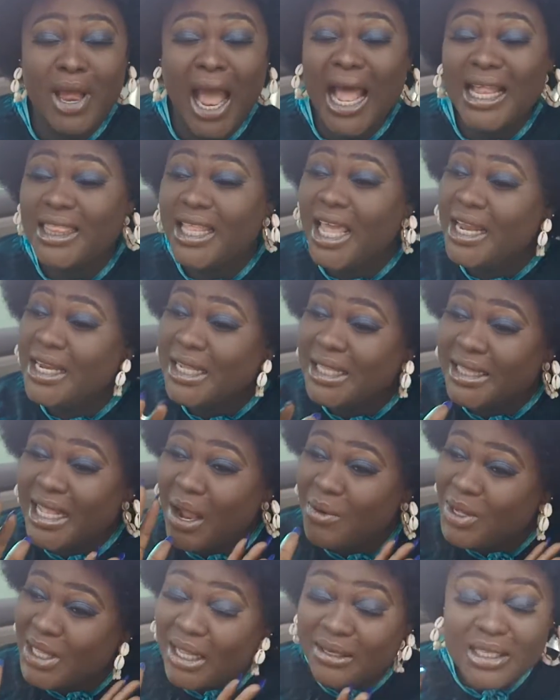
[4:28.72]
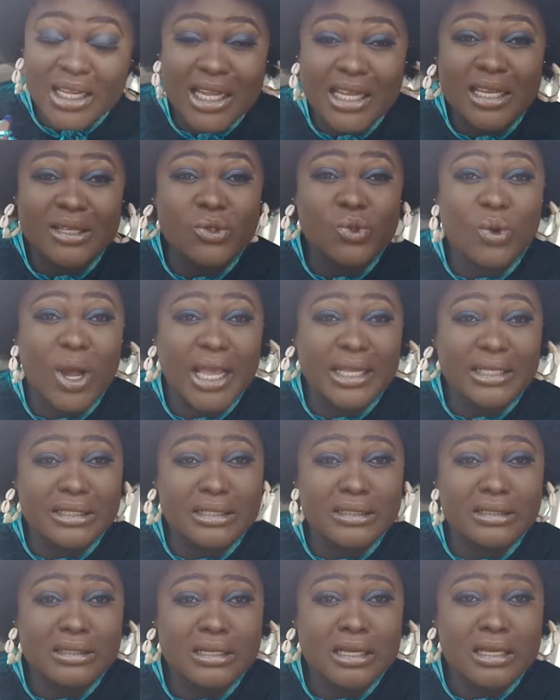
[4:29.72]
At any time without thinking
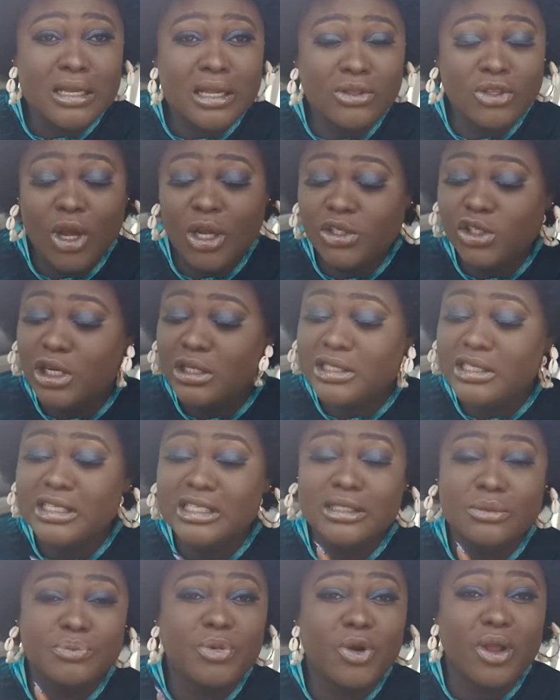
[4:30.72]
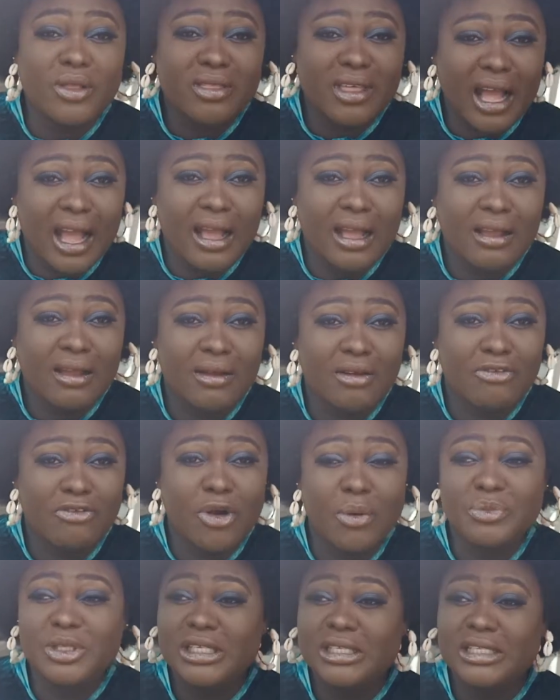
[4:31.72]
twice. Not just his brother
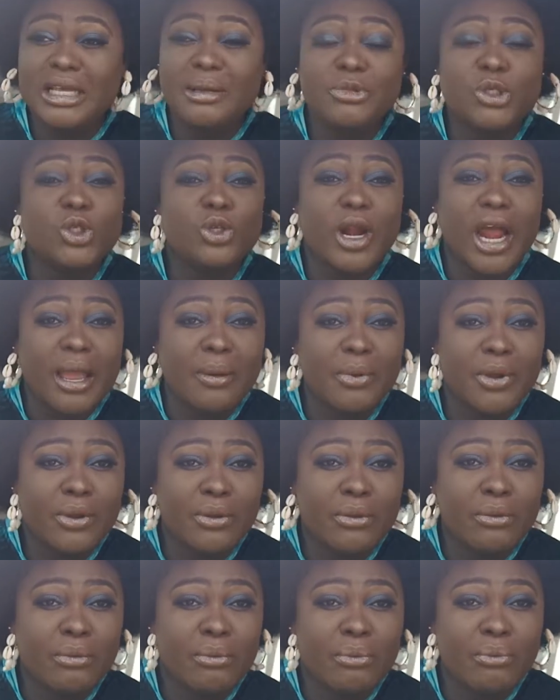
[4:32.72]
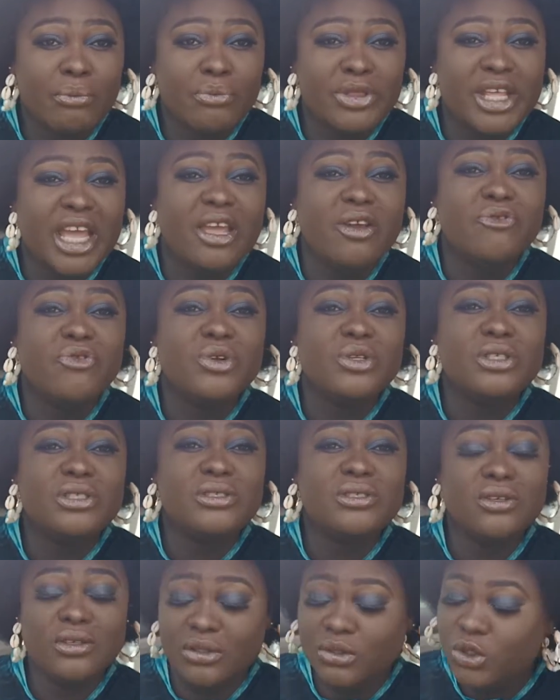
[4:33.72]
from the same tribe. They even
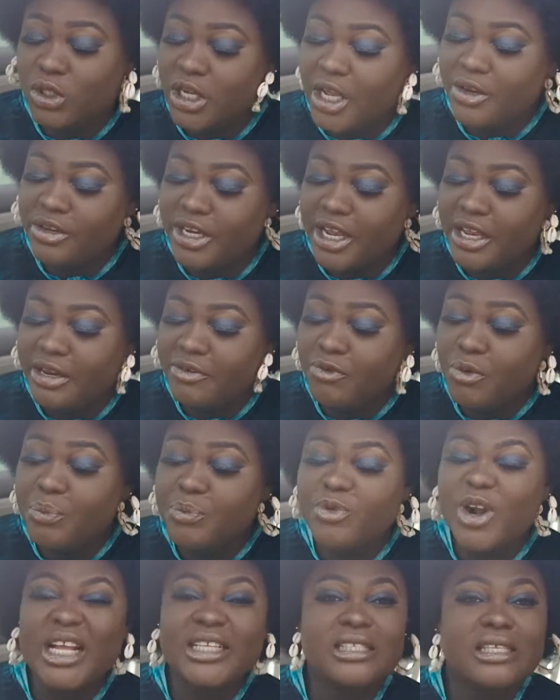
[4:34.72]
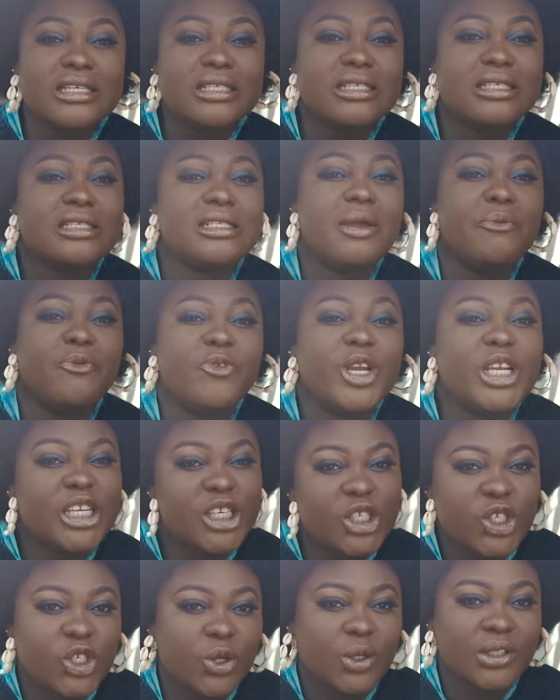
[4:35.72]
practice the same
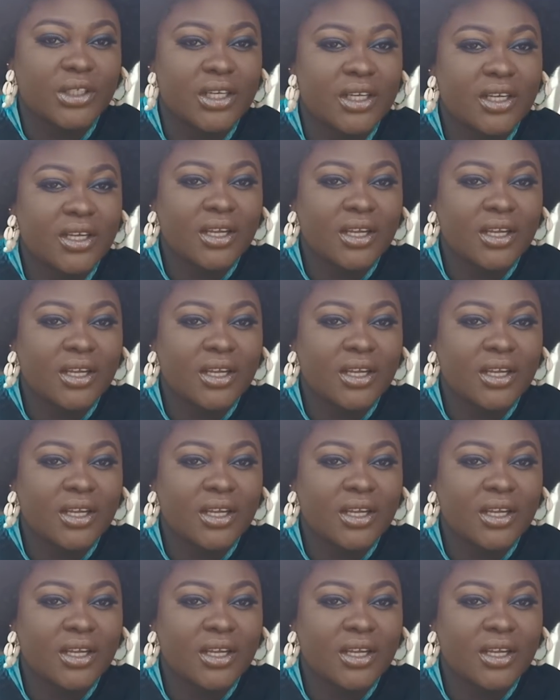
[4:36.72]
religion.